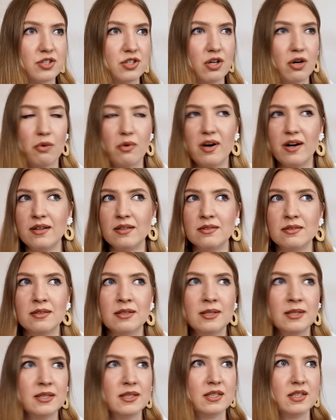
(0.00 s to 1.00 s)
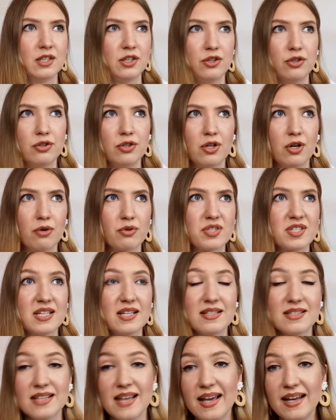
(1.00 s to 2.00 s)
no one, you know,
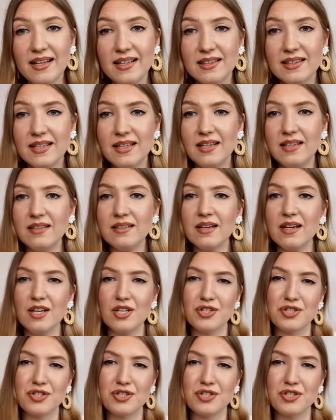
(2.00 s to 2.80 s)
says anything.